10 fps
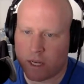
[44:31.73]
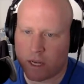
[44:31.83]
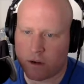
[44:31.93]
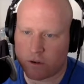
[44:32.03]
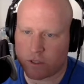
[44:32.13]

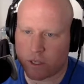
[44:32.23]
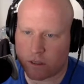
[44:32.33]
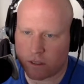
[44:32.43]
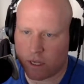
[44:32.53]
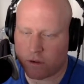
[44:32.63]
And here's
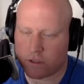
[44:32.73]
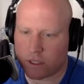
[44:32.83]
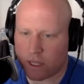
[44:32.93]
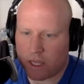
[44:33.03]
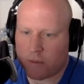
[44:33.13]

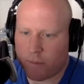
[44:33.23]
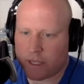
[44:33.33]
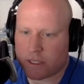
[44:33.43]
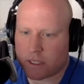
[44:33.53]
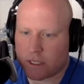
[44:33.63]
a link
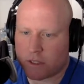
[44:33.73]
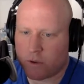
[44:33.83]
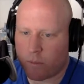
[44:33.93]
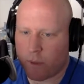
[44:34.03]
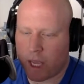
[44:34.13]
basically
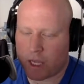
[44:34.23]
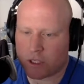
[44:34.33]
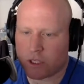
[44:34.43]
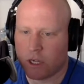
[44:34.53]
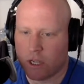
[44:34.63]
to a page